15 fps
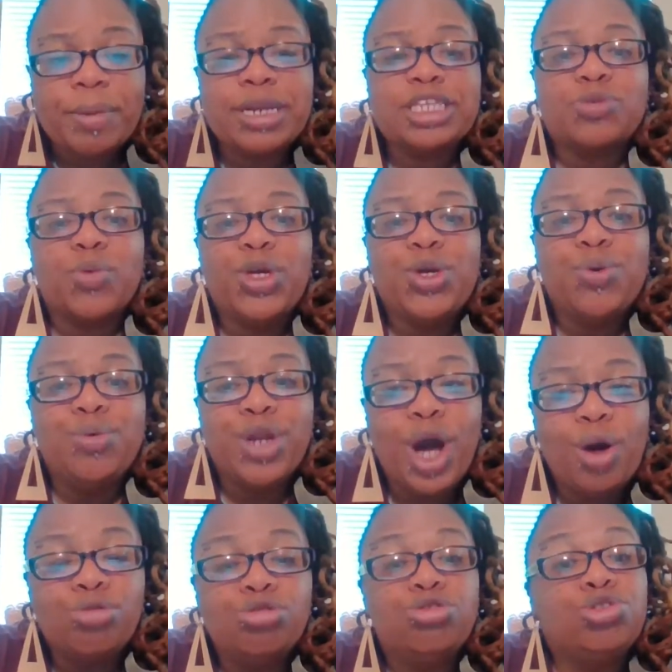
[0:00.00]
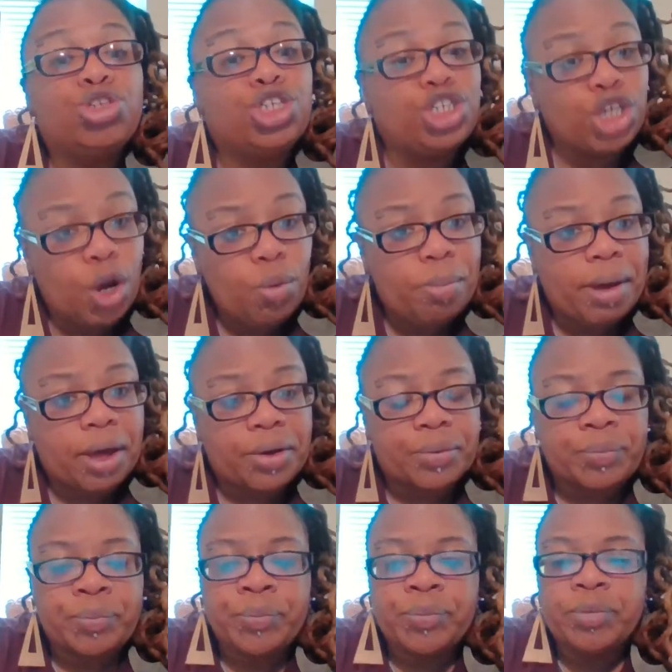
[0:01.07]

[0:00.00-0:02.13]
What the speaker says: but it's when you know you show better.